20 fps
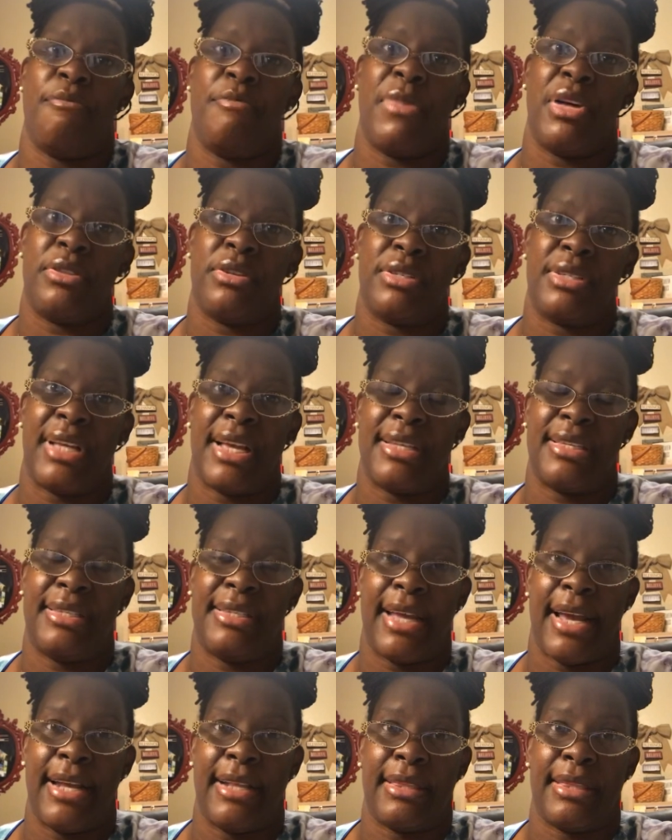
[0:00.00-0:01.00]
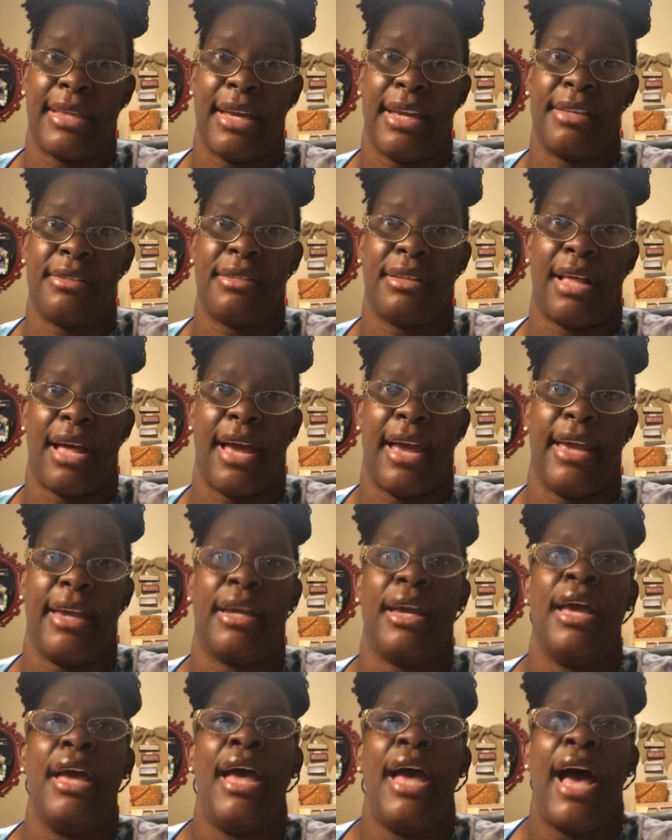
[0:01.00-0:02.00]
or you'll have mothers that state
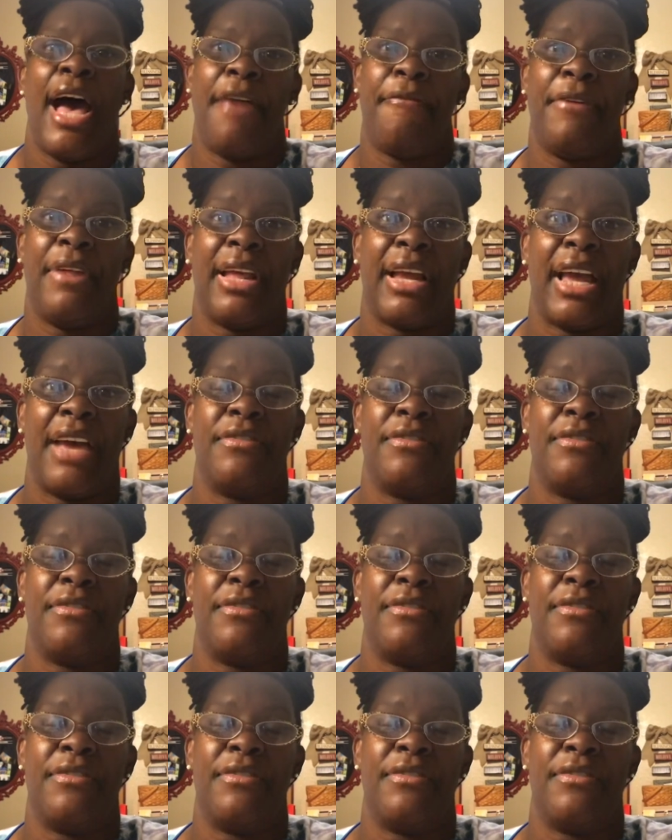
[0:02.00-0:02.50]
things like